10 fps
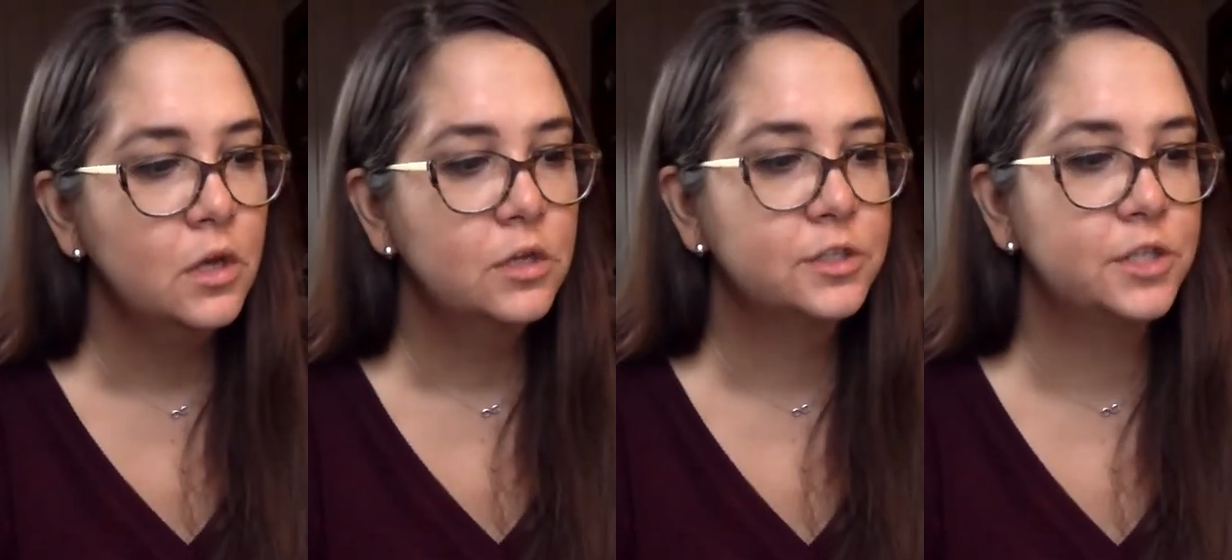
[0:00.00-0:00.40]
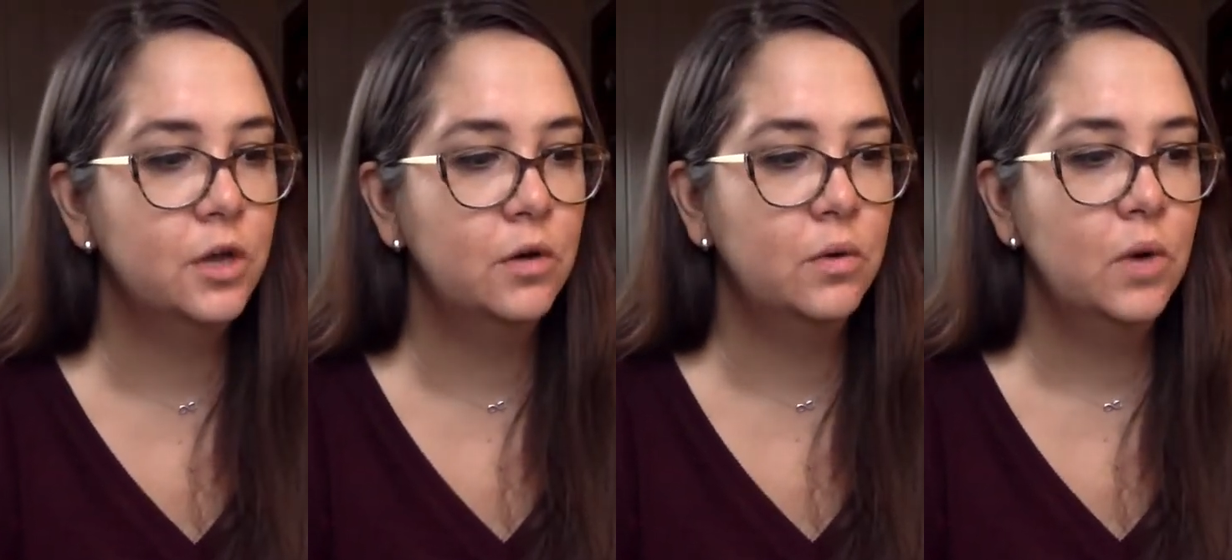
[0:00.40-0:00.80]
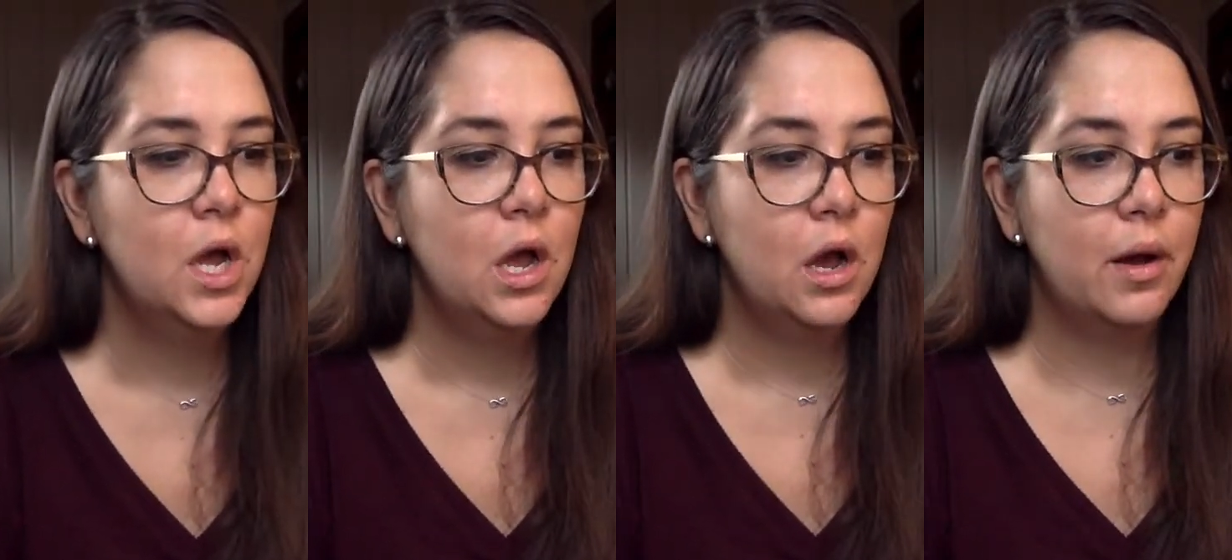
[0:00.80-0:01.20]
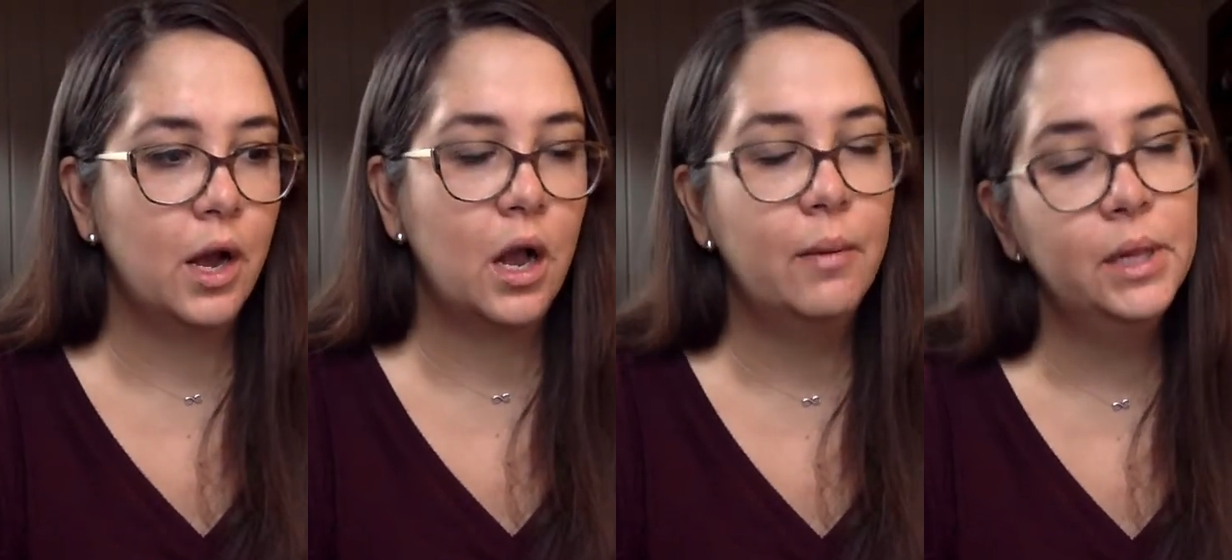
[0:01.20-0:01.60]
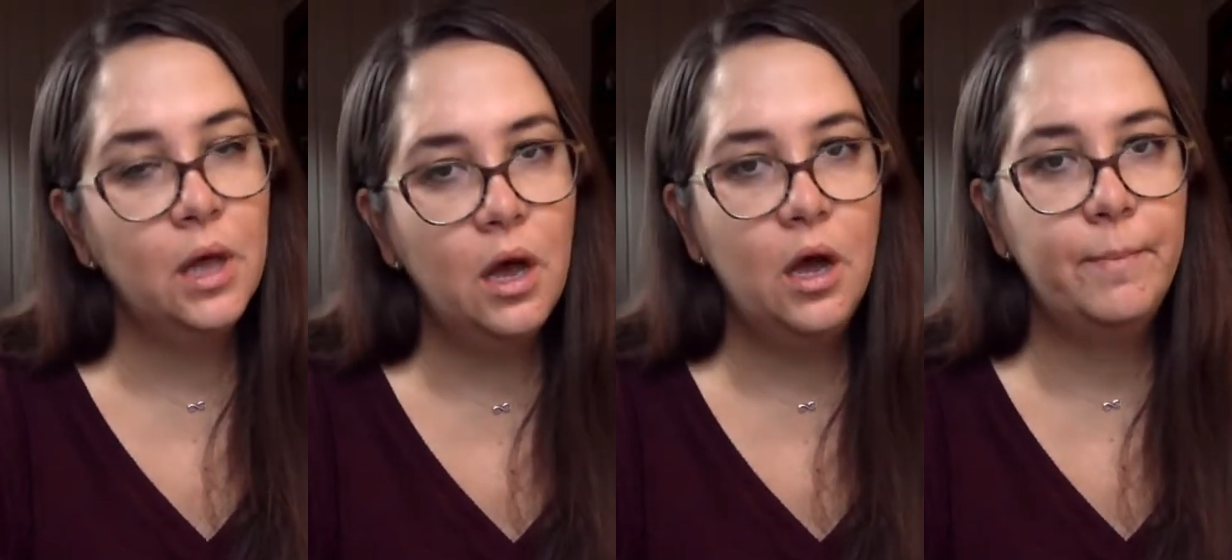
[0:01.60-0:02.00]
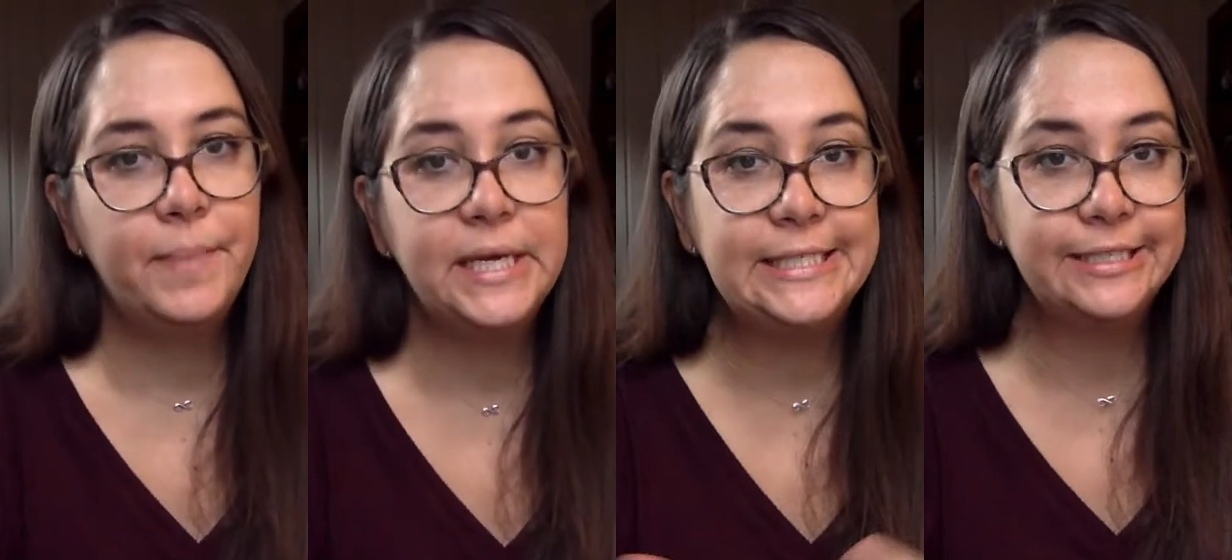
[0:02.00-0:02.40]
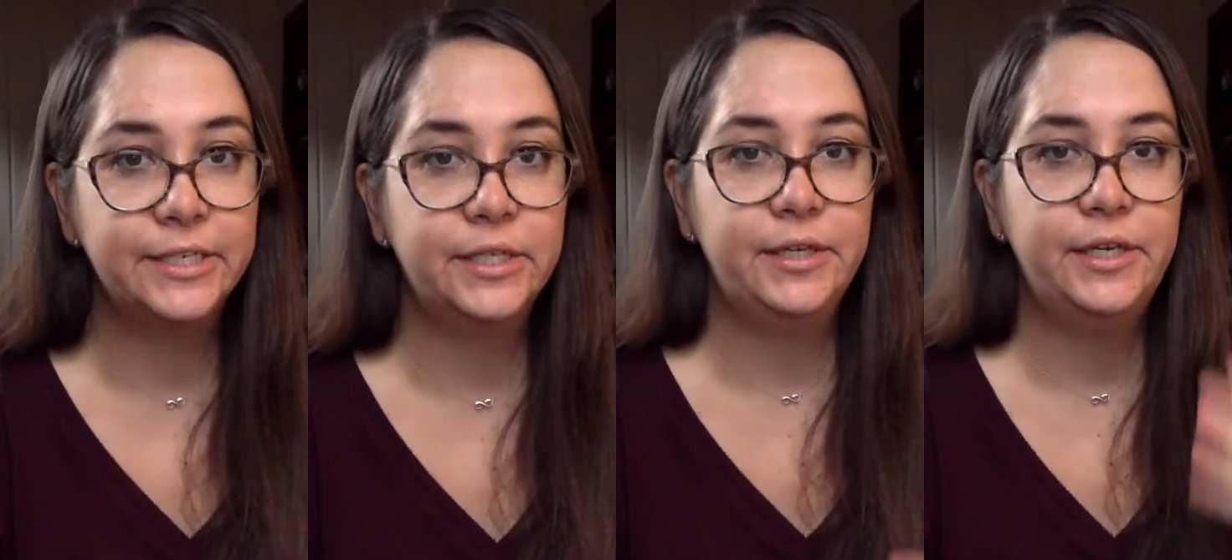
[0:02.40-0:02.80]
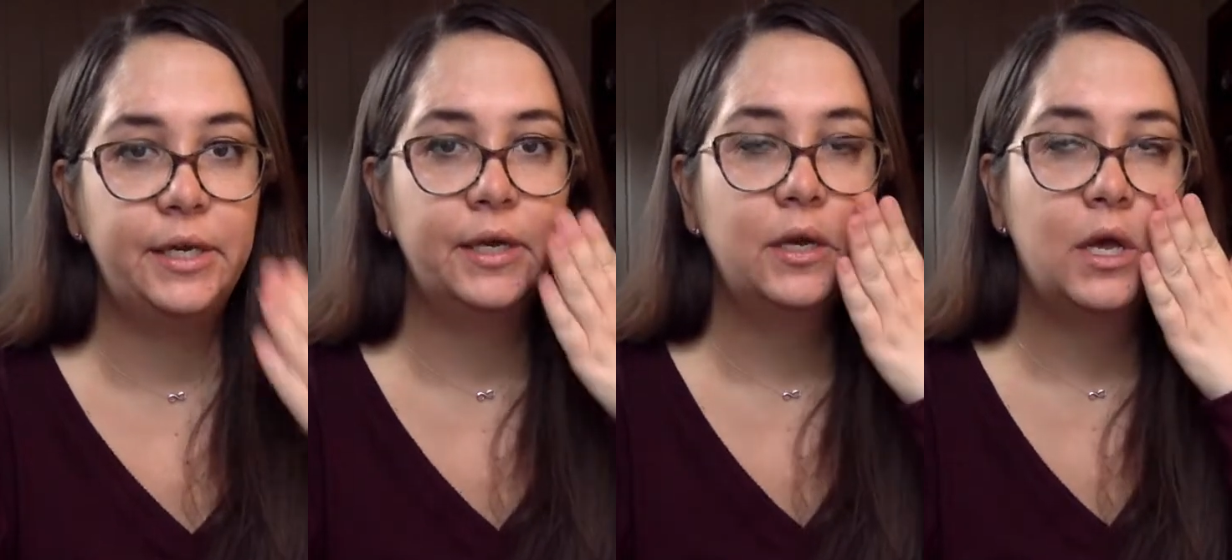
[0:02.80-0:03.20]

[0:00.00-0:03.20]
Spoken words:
So, Kabbalah basically